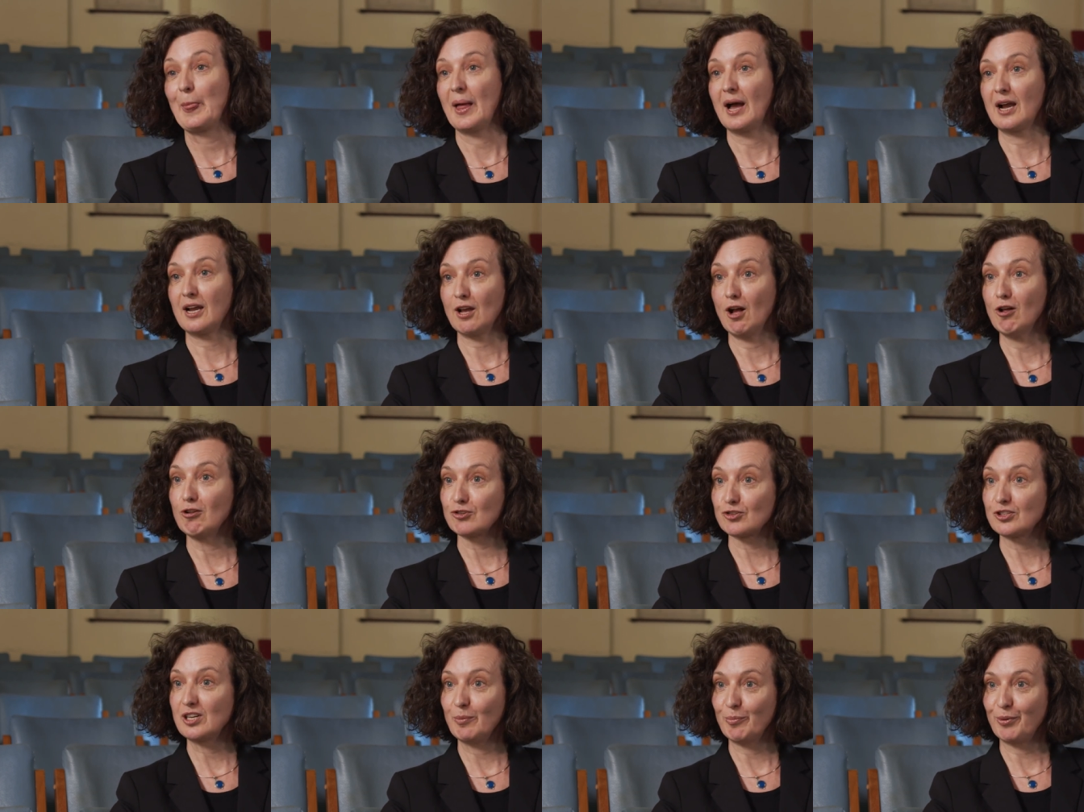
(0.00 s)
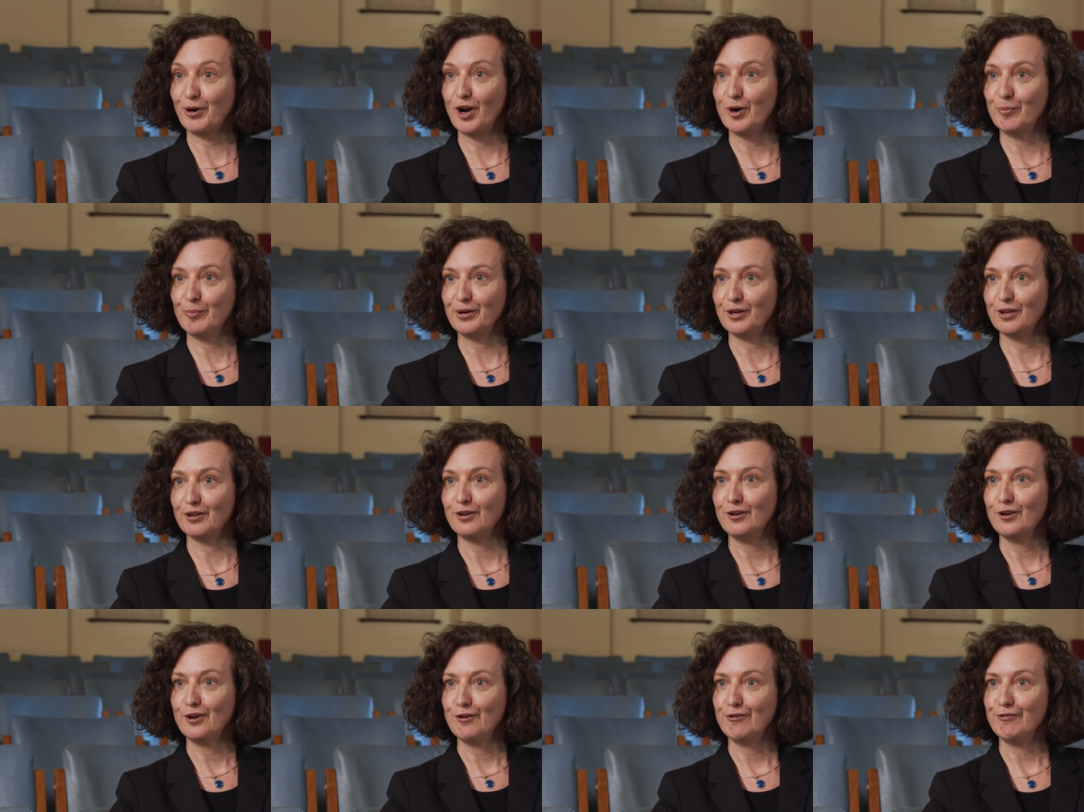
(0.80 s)
and culturally appropriate
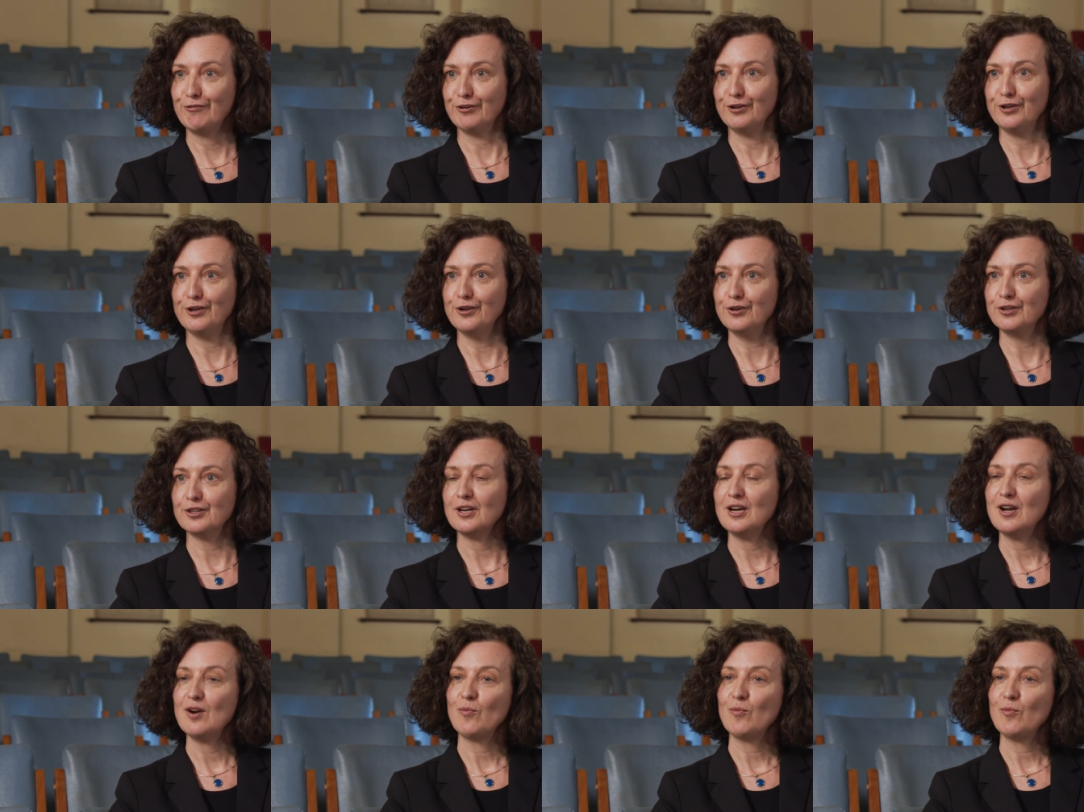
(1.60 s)
food.